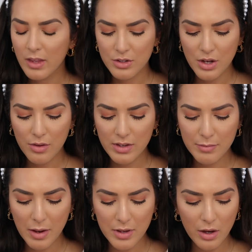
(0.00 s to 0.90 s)
So
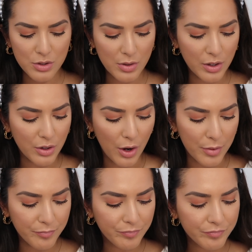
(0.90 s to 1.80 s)
this might be going to a good
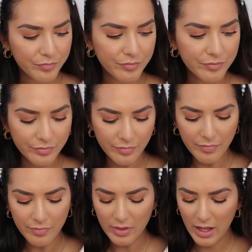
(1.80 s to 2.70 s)
home.
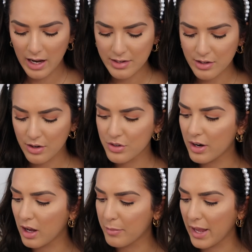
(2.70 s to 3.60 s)

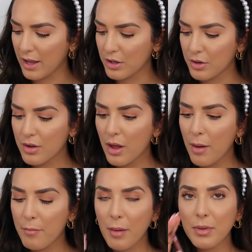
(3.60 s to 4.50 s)
Alessandra, coming at you.
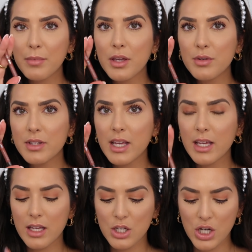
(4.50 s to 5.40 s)
But I'm going to be
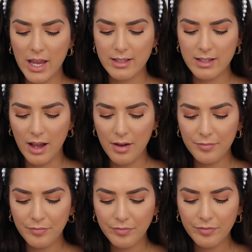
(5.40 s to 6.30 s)
using Chestnut.
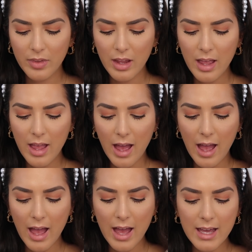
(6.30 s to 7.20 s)

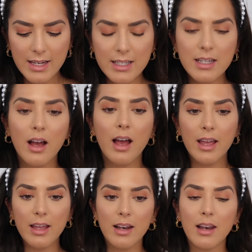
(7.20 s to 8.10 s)
And
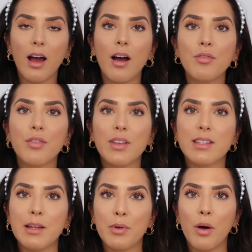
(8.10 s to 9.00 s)
I love
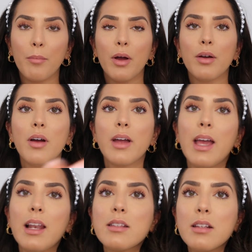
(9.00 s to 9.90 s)
this lip combo.
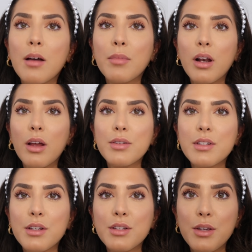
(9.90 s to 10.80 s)
Okay, let's come
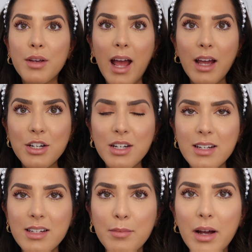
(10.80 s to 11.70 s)
closer so you can
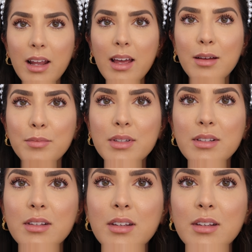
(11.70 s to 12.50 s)
actually see my lips.